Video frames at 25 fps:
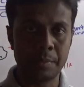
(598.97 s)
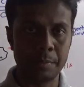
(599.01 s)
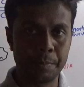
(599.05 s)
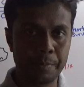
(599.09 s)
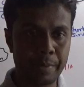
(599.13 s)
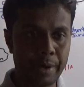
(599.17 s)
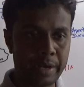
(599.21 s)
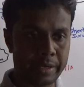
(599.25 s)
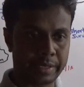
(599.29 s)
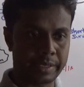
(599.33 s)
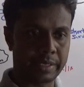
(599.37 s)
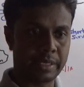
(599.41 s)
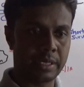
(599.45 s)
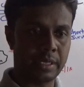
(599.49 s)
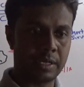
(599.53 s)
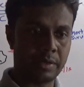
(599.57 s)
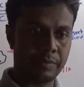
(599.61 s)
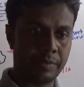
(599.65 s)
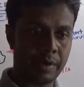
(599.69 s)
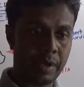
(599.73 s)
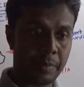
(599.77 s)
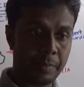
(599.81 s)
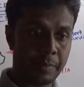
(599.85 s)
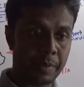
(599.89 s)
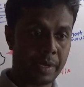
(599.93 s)
But
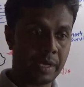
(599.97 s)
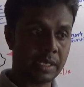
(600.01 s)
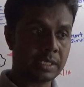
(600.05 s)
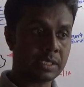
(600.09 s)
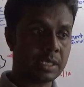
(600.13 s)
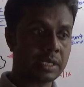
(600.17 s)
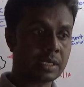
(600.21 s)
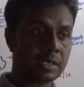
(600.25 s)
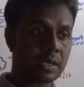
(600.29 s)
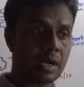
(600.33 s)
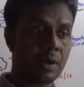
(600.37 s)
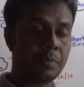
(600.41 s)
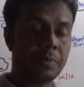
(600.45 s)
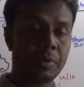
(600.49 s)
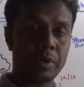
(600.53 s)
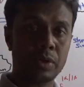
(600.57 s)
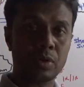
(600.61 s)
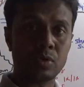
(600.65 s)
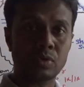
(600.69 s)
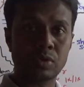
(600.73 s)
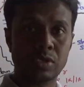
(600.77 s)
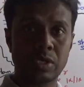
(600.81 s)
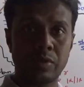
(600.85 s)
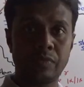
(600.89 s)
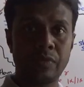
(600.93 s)
when patient come
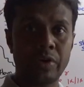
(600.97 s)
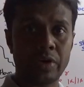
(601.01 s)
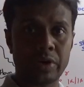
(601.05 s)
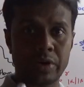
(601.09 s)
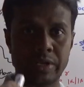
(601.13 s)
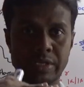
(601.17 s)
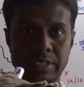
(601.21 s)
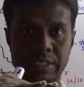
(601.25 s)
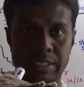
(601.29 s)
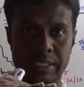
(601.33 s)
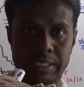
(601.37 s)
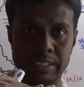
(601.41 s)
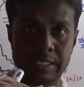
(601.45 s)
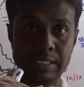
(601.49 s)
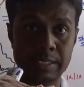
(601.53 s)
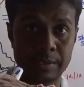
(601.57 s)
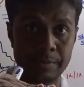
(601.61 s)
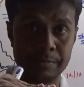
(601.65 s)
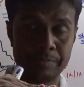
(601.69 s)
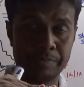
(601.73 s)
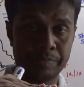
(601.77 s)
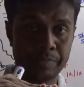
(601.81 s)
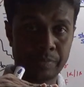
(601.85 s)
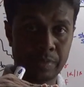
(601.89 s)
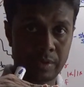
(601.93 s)
into severe disease,
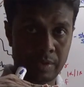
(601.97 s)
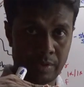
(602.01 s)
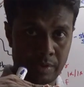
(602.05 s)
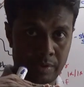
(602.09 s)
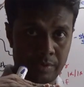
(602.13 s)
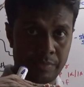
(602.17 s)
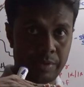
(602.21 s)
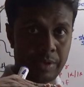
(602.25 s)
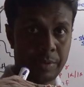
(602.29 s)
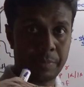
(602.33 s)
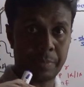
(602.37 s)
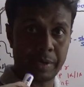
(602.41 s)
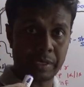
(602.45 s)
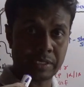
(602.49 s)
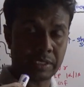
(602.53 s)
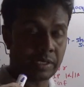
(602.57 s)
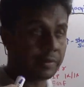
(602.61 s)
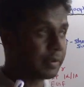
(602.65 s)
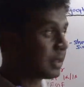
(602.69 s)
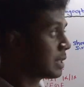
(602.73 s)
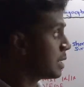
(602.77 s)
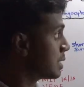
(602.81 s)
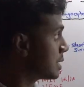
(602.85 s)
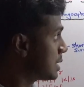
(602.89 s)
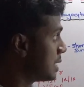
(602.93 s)
when
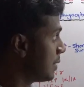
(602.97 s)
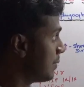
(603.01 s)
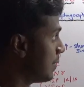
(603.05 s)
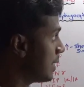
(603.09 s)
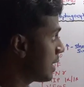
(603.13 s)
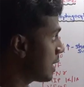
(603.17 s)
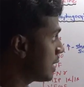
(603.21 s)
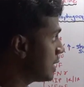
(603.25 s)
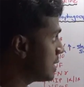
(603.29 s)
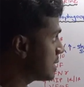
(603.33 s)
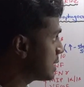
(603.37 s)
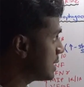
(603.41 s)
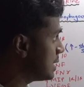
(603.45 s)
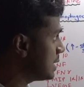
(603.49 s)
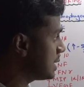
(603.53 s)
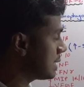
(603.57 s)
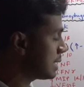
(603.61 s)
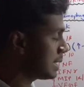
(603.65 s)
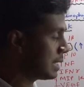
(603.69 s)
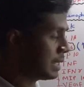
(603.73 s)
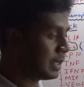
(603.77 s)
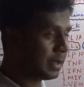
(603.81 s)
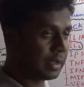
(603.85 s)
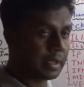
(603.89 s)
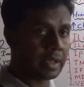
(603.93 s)
patient with severe
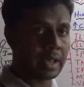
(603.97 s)
disease